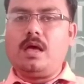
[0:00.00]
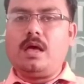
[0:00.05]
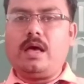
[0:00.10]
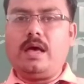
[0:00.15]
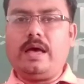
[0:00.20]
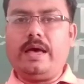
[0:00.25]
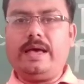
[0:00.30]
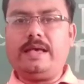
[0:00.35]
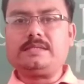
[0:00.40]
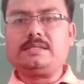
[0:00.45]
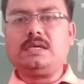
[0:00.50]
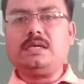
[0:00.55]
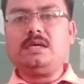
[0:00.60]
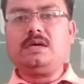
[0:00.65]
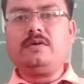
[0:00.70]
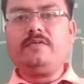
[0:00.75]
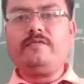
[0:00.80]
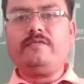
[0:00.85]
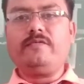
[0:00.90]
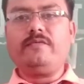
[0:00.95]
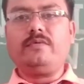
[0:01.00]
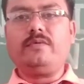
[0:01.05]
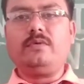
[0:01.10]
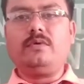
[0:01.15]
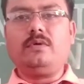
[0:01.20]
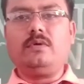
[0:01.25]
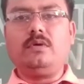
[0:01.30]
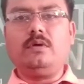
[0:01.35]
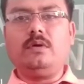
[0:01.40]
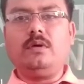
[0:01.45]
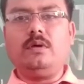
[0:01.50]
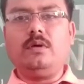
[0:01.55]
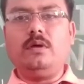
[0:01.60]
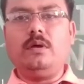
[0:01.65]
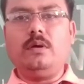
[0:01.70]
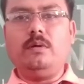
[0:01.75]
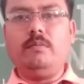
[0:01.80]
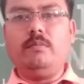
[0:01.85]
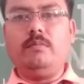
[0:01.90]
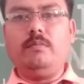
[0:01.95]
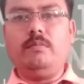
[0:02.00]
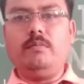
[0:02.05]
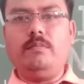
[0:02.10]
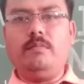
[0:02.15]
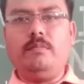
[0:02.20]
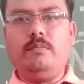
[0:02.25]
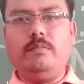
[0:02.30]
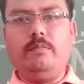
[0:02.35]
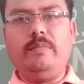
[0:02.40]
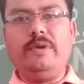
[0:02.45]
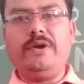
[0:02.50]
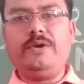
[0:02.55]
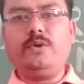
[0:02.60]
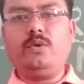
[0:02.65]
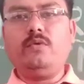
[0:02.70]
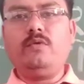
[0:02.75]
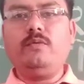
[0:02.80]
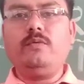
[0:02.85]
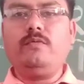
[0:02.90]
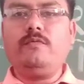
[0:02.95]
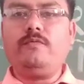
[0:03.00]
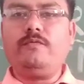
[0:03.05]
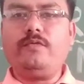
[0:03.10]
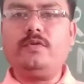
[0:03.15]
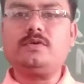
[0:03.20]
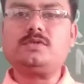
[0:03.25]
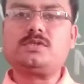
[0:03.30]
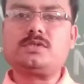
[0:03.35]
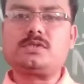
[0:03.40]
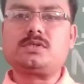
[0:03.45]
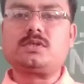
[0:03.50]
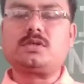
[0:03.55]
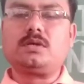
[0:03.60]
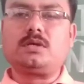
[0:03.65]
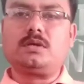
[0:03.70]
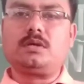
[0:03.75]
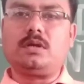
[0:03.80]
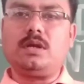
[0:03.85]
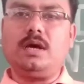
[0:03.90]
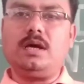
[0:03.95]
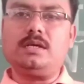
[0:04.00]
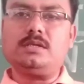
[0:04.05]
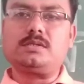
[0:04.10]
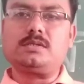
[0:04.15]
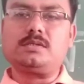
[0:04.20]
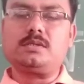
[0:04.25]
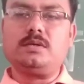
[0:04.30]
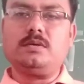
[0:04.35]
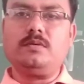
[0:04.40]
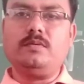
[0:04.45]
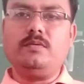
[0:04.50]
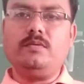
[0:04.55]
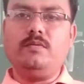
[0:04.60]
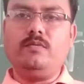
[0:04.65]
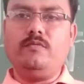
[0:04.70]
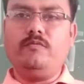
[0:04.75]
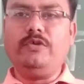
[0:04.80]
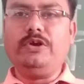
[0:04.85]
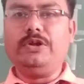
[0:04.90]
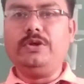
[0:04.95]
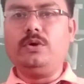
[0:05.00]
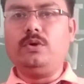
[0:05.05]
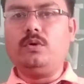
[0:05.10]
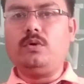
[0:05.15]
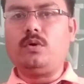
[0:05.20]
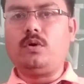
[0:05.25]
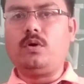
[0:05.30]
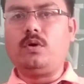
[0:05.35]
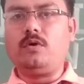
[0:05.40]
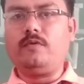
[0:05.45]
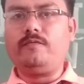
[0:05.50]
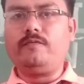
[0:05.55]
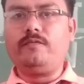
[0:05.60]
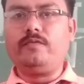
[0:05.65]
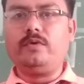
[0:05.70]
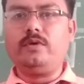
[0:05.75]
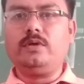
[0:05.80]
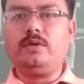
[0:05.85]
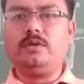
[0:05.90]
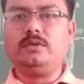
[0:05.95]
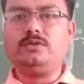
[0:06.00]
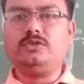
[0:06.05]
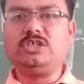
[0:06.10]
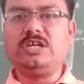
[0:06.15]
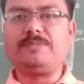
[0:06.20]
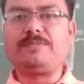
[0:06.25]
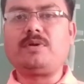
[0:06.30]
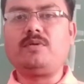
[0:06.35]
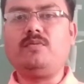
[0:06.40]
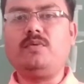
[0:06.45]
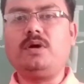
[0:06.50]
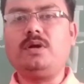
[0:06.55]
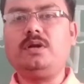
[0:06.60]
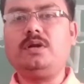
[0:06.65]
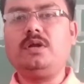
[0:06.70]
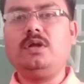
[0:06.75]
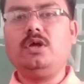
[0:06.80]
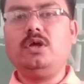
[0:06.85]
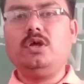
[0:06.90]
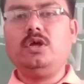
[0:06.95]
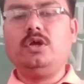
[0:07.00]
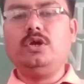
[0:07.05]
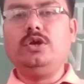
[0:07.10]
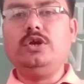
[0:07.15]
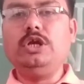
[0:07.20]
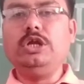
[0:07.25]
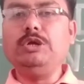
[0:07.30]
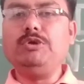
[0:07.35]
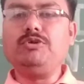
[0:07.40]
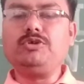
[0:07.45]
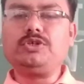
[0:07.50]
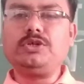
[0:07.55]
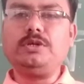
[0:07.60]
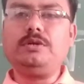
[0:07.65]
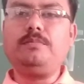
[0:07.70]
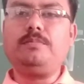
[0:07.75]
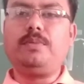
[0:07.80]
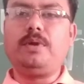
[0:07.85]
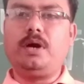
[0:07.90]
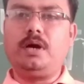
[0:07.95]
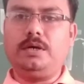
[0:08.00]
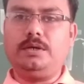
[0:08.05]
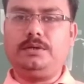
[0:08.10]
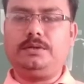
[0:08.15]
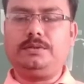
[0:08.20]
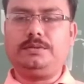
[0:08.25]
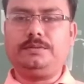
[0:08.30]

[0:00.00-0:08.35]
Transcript: as I have made your first class video of chapter 1 nutrition plant,